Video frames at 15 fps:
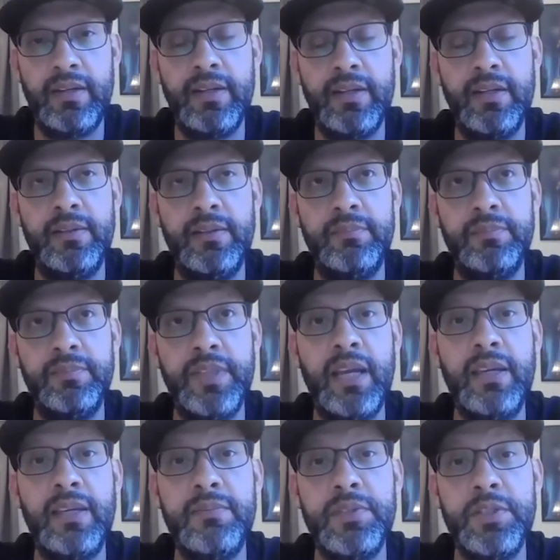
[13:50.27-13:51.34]

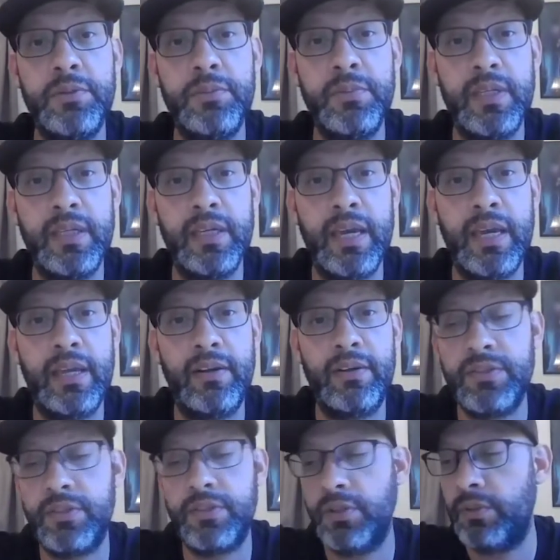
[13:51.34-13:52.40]
time consuming, and
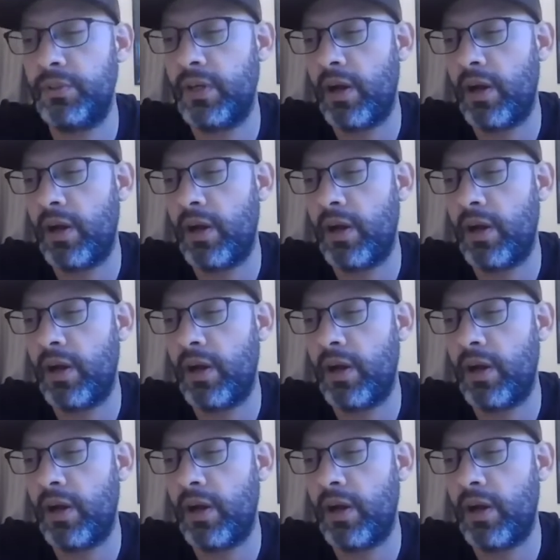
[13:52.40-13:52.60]
also